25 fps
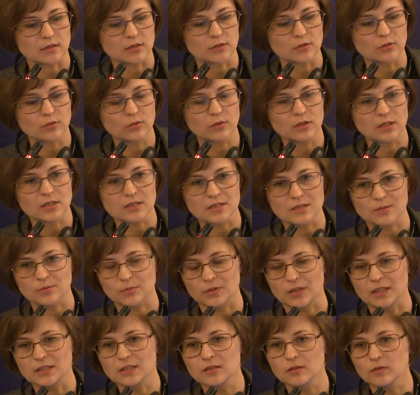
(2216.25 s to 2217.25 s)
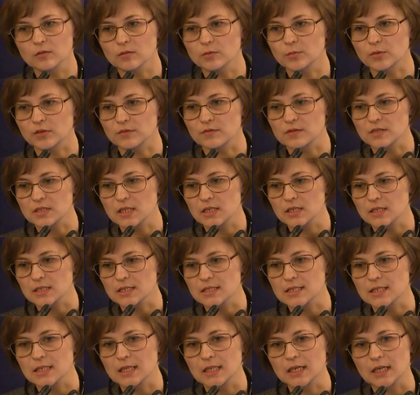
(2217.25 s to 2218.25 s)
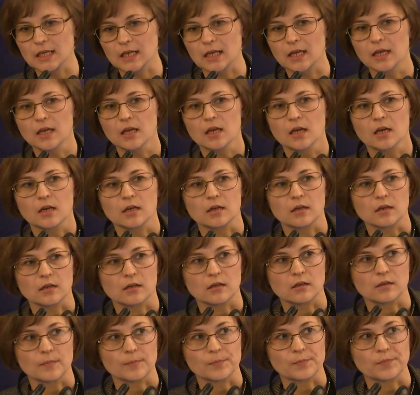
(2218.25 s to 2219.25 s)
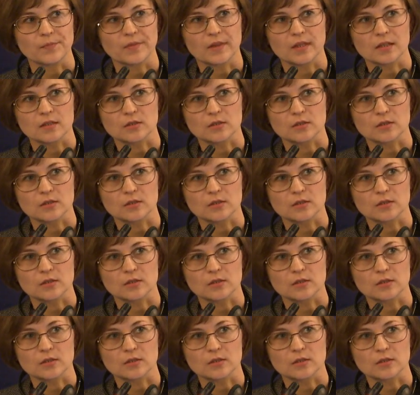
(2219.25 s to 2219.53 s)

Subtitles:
online culture. We